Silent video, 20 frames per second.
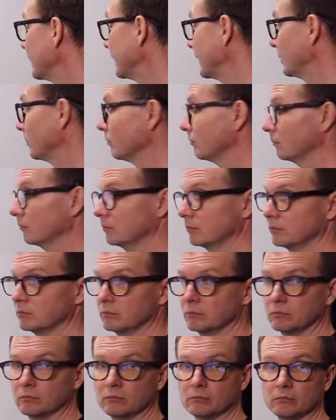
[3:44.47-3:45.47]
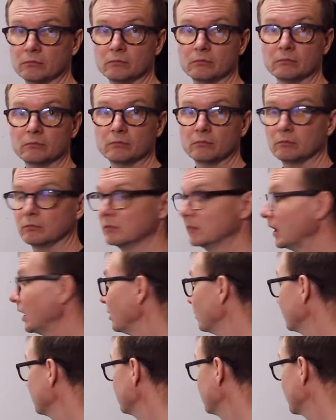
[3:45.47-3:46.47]
M.
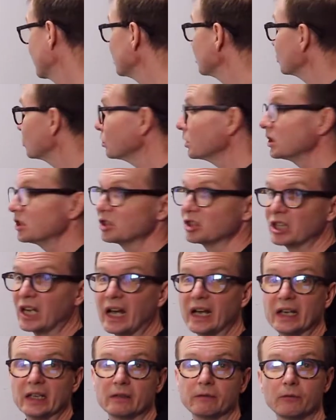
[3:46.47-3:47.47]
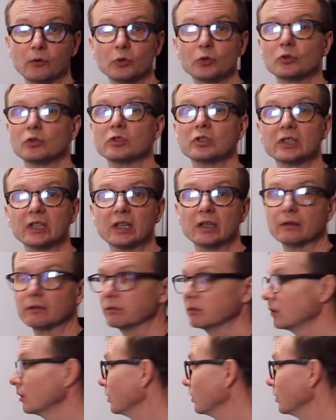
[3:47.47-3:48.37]
Now, just to decide for yourself,